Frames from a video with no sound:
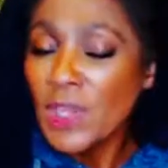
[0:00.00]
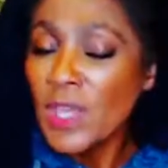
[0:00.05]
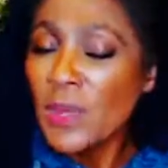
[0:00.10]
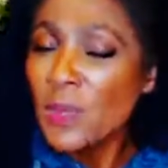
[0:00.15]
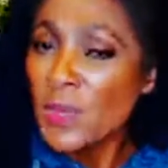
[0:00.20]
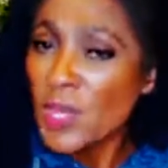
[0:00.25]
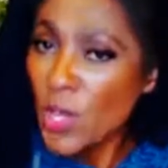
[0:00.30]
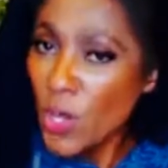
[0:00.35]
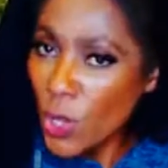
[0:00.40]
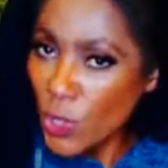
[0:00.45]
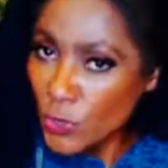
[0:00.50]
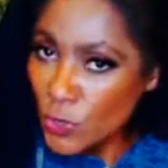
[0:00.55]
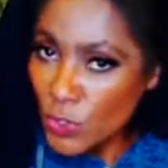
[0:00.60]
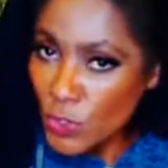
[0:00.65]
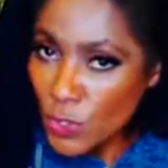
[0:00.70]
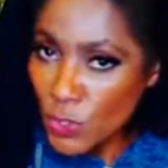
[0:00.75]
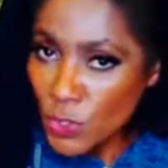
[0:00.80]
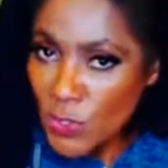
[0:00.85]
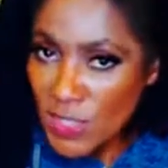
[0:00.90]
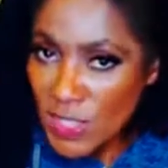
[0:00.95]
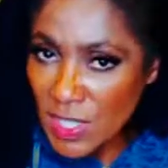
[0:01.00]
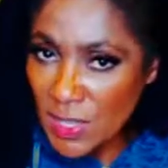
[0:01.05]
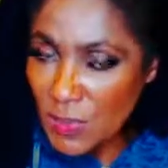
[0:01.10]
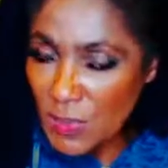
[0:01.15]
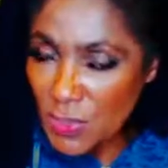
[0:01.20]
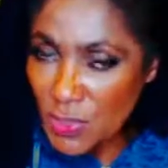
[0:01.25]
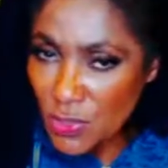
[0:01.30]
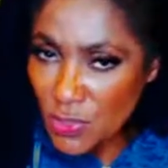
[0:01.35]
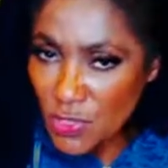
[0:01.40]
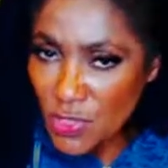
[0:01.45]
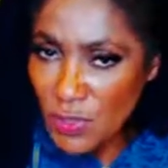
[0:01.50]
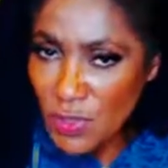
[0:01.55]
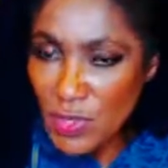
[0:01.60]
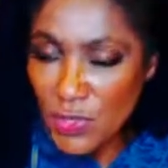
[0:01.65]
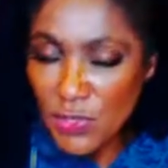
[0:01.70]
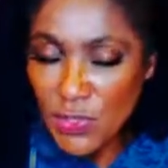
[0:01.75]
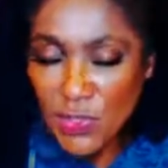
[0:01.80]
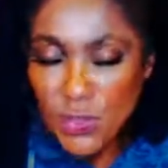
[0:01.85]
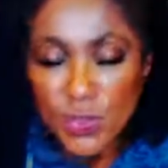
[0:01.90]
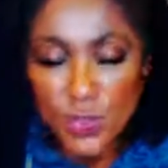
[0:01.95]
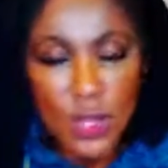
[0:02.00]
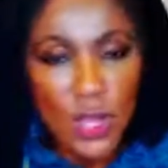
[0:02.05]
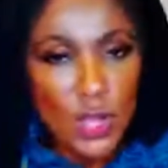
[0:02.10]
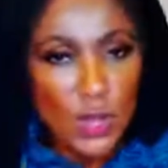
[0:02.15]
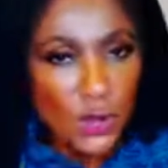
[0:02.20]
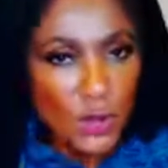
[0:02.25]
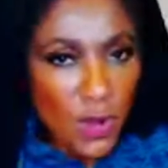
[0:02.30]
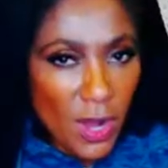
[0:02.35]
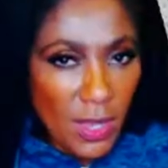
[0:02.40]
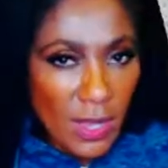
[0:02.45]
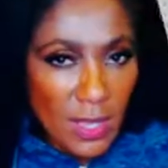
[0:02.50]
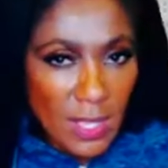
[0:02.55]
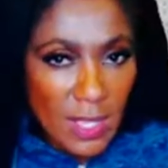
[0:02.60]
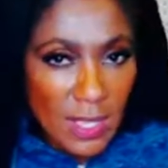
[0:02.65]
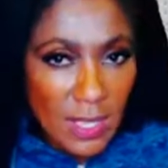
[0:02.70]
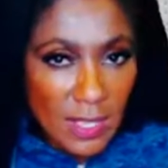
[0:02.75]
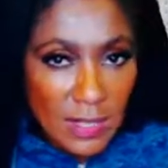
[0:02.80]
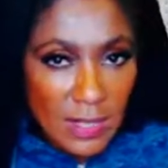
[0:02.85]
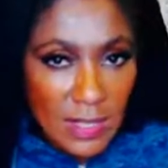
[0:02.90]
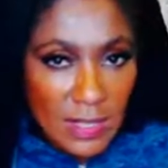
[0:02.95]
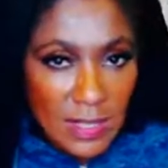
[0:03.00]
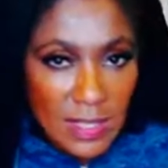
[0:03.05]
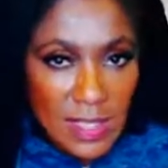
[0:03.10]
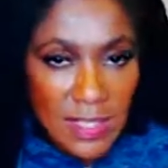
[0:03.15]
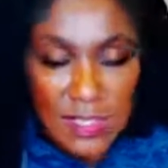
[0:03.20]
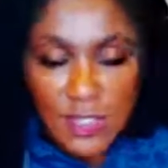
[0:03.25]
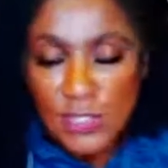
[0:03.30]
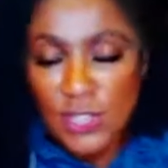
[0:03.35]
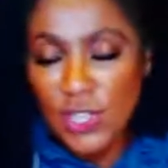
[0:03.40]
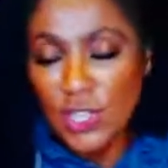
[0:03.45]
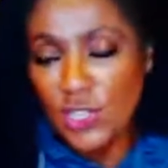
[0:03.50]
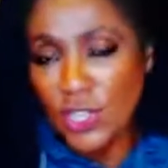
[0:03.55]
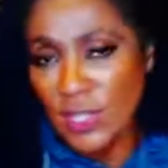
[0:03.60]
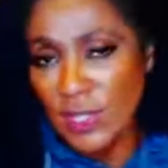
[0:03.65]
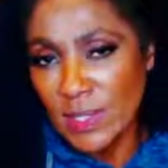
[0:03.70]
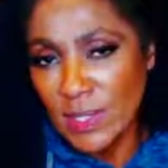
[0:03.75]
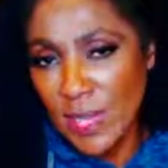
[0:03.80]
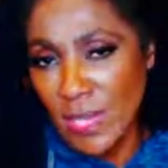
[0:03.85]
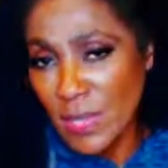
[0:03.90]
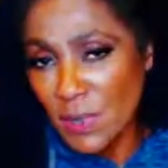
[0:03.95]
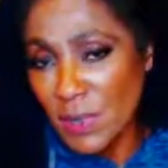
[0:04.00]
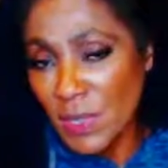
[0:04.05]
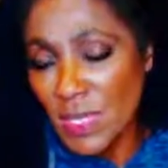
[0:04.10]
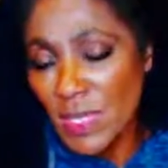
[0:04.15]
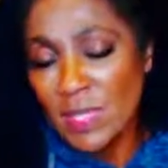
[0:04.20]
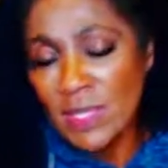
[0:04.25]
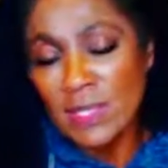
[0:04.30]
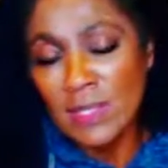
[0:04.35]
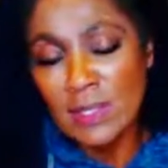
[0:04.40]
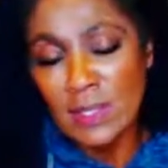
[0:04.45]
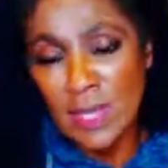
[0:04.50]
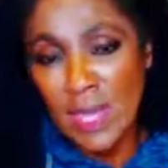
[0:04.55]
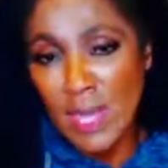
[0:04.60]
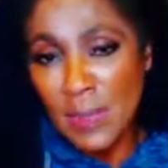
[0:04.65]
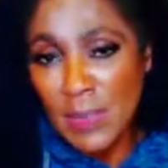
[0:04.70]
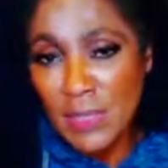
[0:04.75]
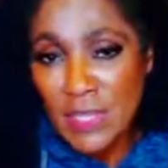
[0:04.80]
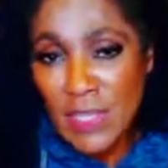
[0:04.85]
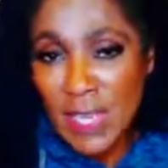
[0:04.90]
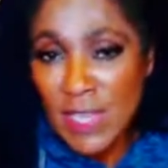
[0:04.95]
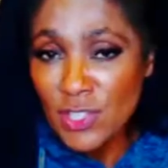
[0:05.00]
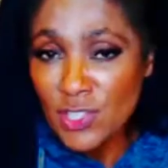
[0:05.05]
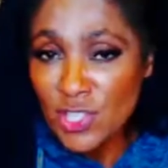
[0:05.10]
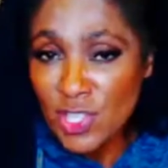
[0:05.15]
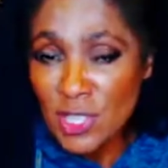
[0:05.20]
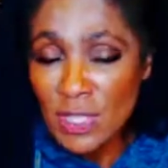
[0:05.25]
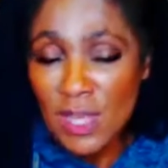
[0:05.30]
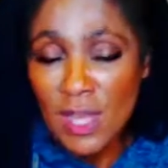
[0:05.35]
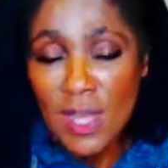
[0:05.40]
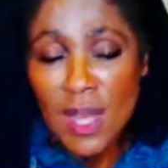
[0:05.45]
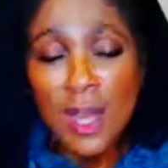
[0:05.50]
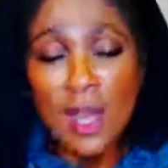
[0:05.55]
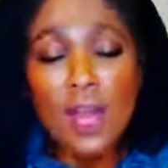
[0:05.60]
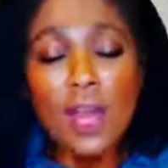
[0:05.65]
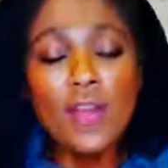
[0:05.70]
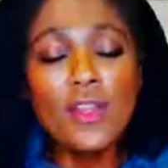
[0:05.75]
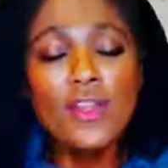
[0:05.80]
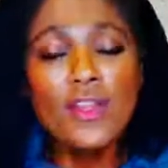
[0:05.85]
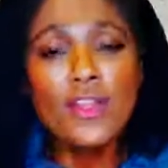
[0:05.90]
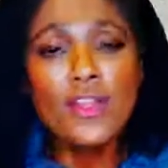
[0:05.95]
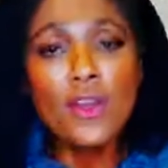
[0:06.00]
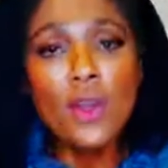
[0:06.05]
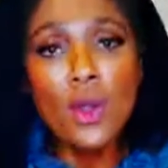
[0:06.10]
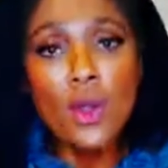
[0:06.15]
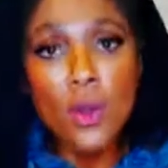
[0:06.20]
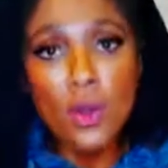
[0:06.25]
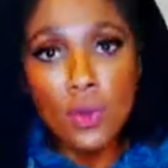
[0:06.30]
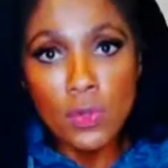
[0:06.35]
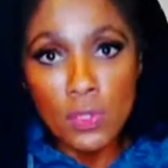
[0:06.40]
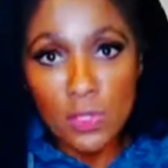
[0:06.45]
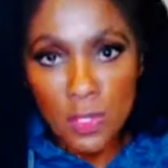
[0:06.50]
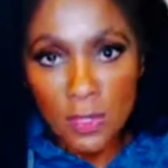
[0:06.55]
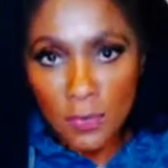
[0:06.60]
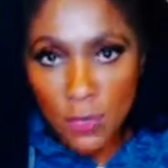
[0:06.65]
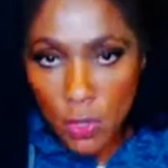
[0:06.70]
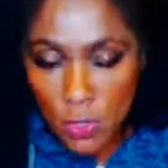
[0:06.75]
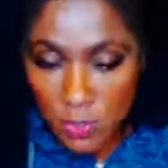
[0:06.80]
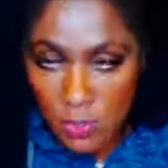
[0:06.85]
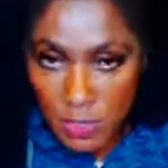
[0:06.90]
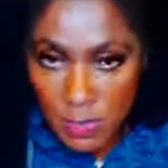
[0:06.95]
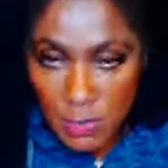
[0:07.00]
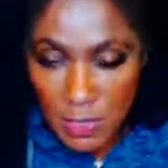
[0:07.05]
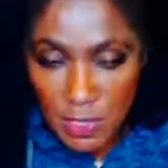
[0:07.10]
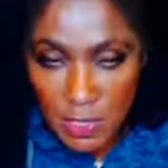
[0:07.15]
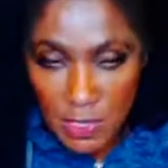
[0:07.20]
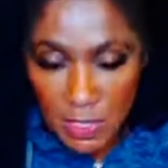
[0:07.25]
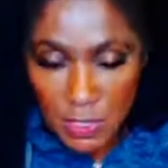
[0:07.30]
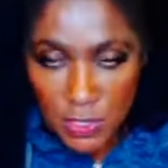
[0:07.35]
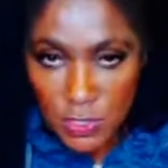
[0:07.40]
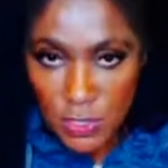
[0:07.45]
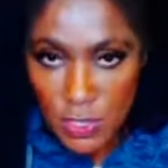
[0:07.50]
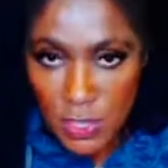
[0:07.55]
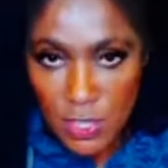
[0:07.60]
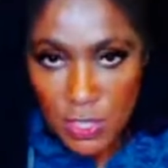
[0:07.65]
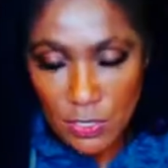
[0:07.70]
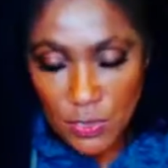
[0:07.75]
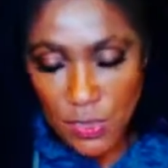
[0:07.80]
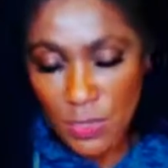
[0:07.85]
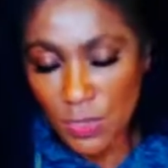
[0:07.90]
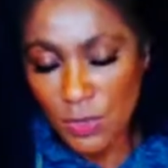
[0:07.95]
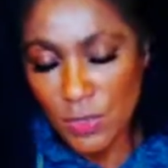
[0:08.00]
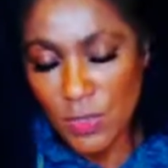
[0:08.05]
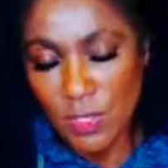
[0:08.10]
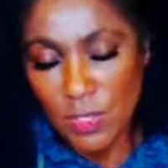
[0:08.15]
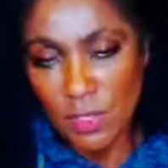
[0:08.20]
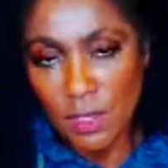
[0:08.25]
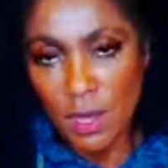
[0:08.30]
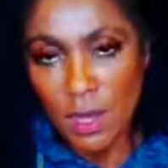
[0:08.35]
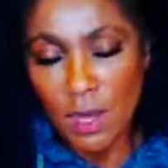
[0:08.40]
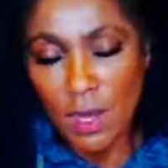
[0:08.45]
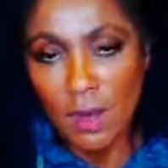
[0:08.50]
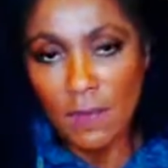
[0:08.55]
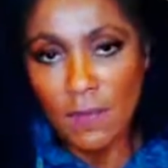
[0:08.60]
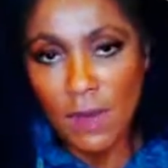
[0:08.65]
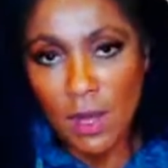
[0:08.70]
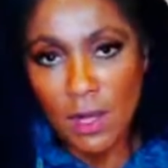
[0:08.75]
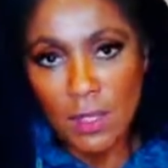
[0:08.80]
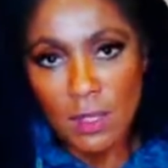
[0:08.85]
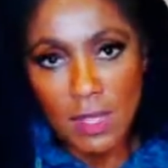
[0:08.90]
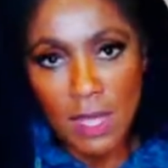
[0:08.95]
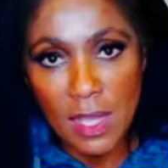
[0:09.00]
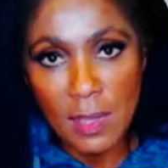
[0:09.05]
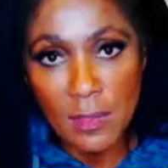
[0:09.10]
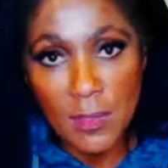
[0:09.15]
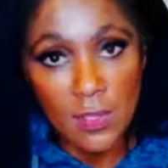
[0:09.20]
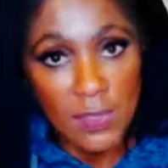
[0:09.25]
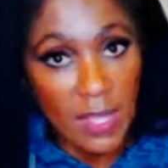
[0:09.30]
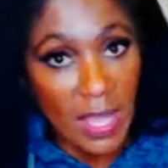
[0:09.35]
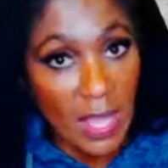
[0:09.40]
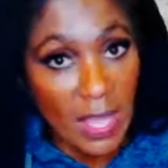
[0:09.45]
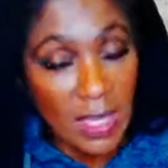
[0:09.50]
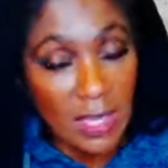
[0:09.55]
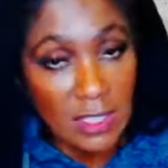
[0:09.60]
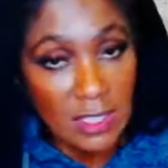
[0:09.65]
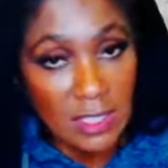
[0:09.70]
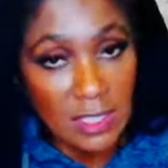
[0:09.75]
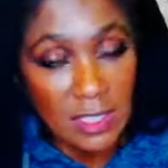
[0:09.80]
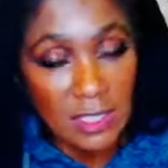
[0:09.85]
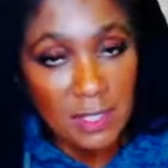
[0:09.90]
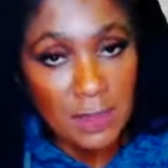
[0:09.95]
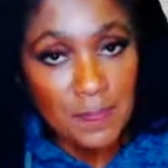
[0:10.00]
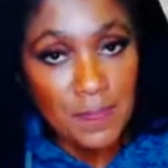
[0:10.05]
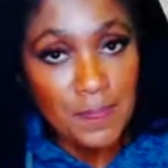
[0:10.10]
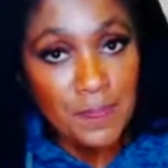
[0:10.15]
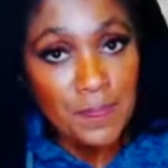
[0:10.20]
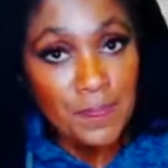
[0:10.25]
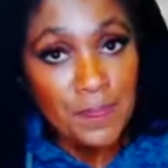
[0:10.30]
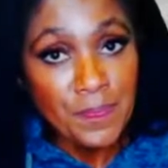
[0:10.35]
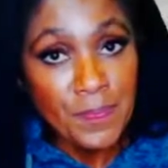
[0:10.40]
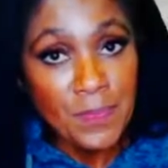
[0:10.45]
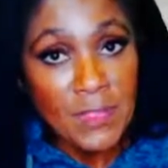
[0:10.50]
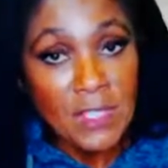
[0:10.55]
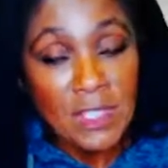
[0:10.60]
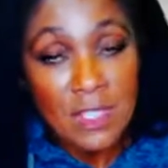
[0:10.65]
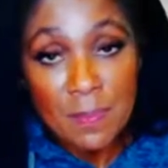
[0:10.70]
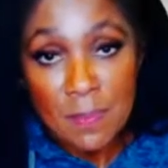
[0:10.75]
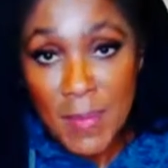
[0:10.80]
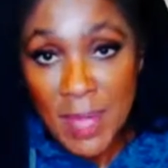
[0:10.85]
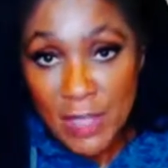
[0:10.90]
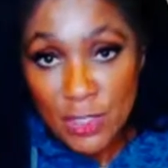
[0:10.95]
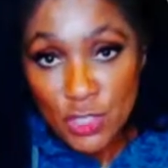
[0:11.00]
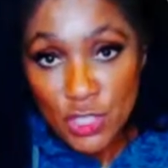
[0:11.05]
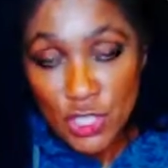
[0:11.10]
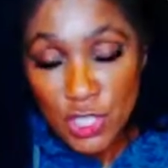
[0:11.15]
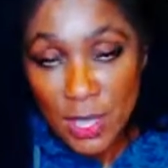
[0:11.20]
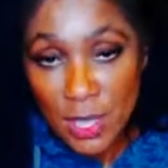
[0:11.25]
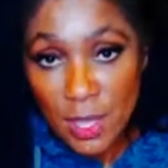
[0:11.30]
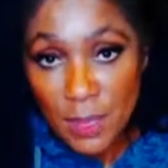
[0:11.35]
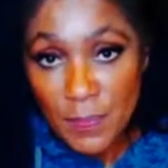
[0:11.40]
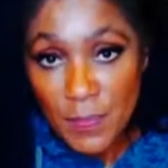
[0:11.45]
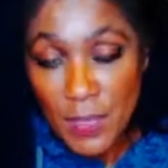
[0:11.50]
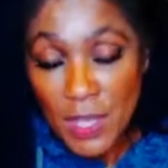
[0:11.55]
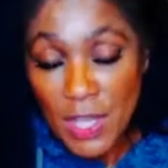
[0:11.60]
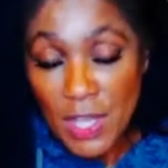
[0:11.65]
And we also know sleep contributes to chronic illnesses such as diabetes and hypertension, and those have also been linked to increased risk of Alzheimer's and dementia.